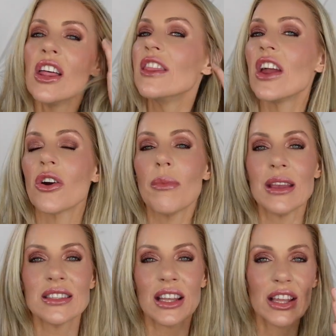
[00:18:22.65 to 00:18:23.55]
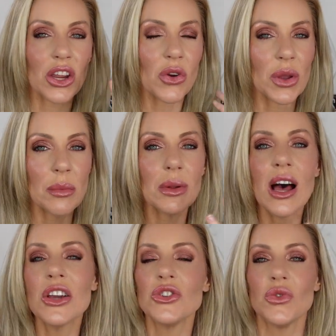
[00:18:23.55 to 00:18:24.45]
They're basically a cream
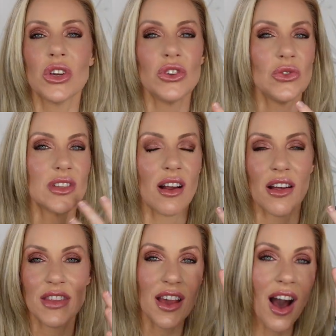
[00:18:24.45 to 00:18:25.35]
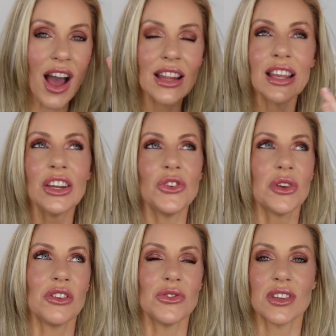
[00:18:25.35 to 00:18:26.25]
blush. You can use it on the eyelid, you
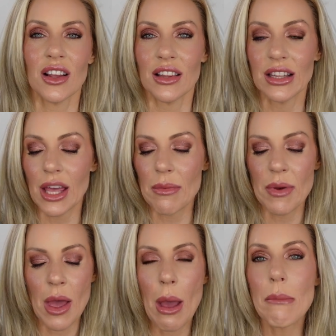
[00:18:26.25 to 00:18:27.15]
can use it on the lip,